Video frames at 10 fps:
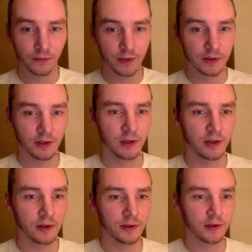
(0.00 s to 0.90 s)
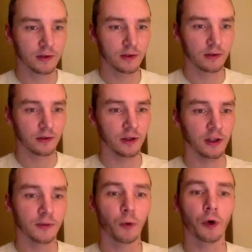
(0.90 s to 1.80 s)
This is
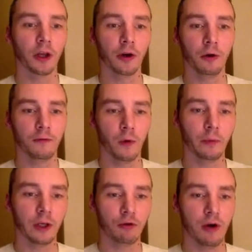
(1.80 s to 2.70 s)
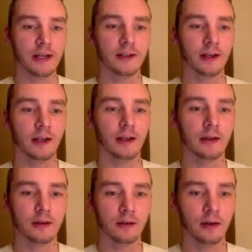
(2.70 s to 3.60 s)
the spawning code for when we create an
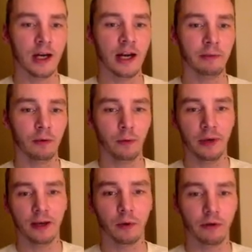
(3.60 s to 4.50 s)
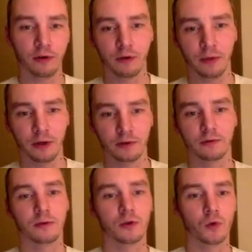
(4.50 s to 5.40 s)
enemy. We pick whether it should be a
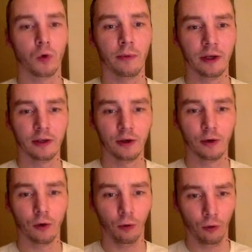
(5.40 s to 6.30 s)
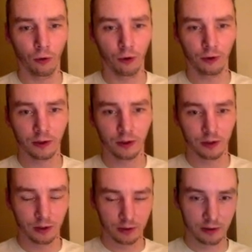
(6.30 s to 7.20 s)
swarmer or...
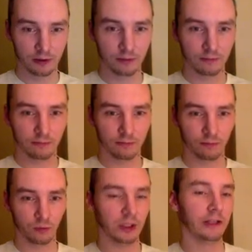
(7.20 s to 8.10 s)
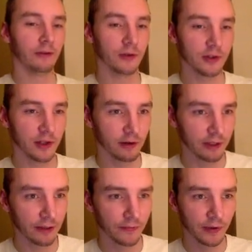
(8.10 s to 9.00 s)
We'll leave those as they are for now.